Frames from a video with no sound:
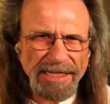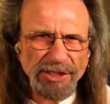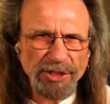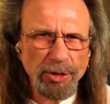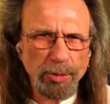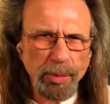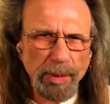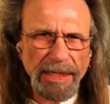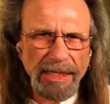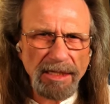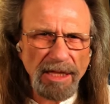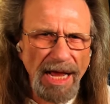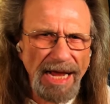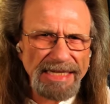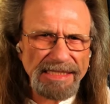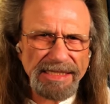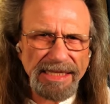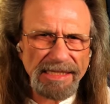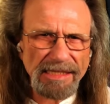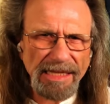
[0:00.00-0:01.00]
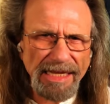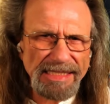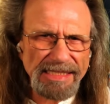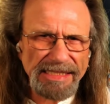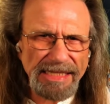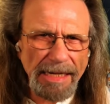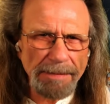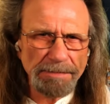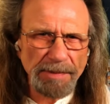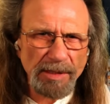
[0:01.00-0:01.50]
you realize that Led
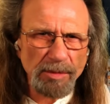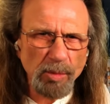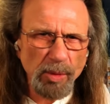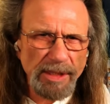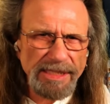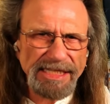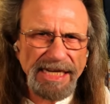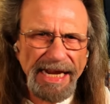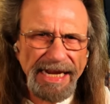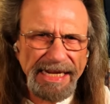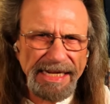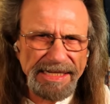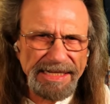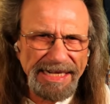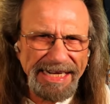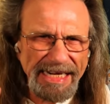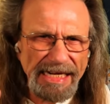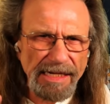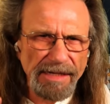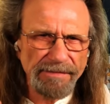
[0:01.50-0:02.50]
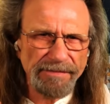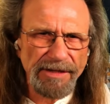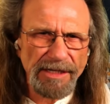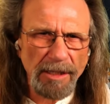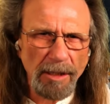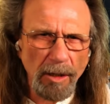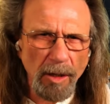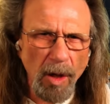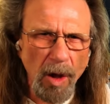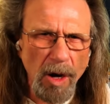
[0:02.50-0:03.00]
Zeppelin would take an
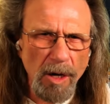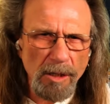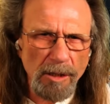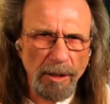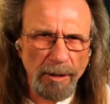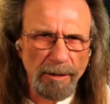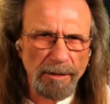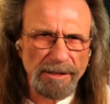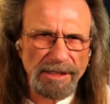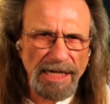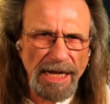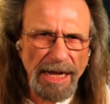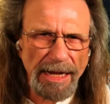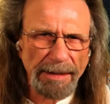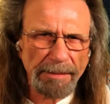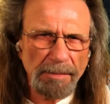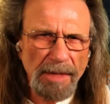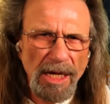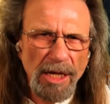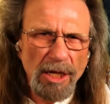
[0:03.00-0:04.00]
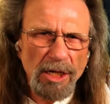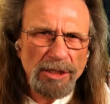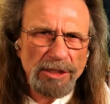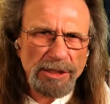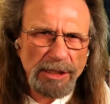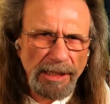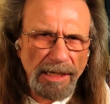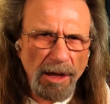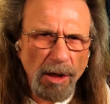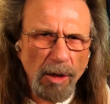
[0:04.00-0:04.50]
even longer time
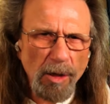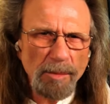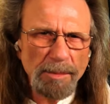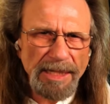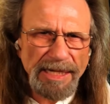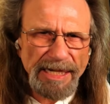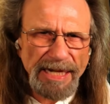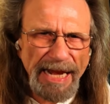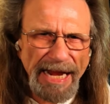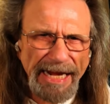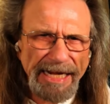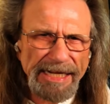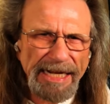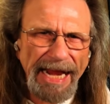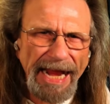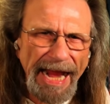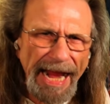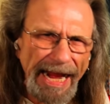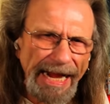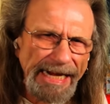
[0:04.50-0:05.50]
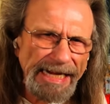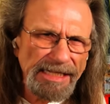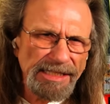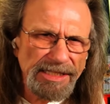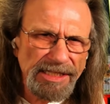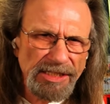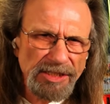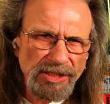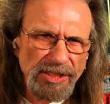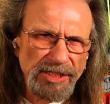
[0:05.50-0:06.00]
to culminate
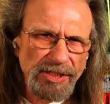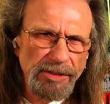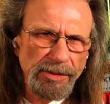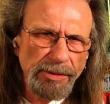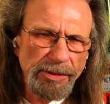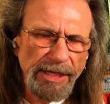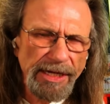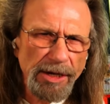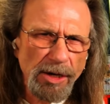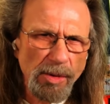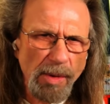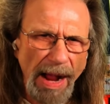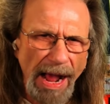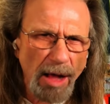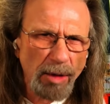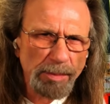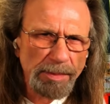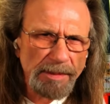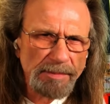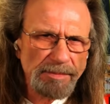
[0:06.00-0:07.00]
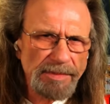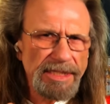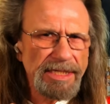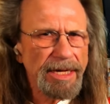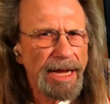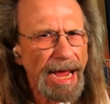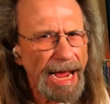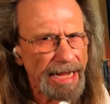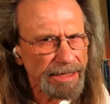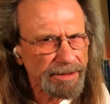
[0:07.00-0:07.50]
eight studio albums
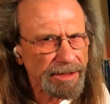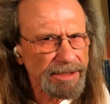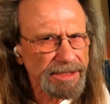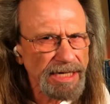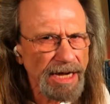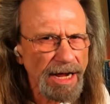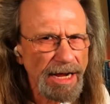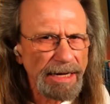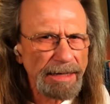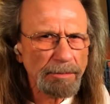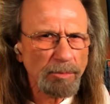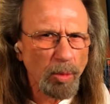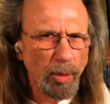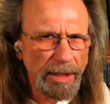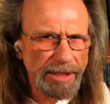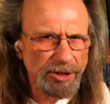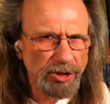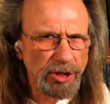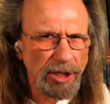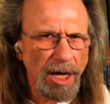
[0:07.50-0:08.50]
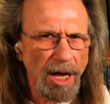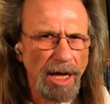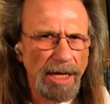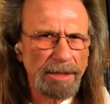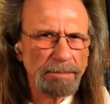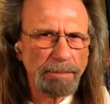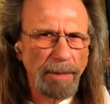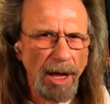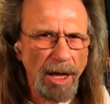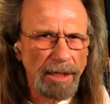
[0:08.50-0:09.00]
at the time when
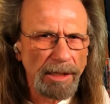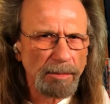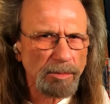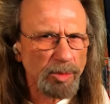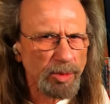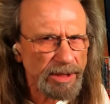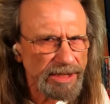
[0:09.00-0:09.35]
John Bonham was